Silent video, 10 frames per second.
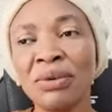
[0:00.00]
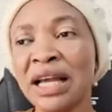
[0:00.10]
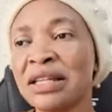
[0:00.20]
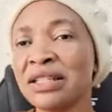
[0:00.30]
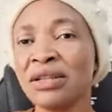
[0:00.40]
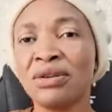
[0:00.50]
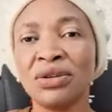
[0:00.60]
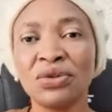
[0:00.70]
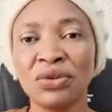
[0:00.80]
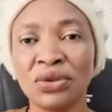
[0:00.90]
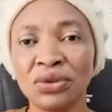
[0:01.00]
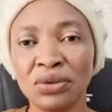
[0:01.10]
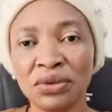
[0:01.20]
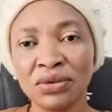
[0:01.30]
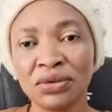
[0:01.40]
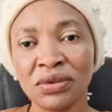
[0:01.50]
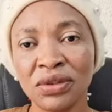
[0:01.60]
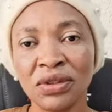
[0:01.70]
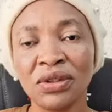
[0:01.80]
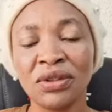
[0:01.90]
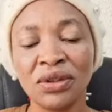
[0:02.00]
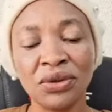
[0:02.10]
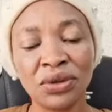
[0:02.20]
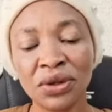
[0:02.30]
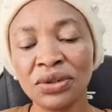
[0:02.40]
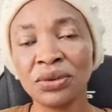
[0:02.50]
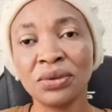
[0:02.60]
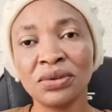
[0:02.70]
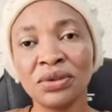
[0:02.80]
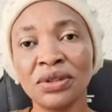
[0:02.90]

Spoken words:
Where is he going to run to? Run to.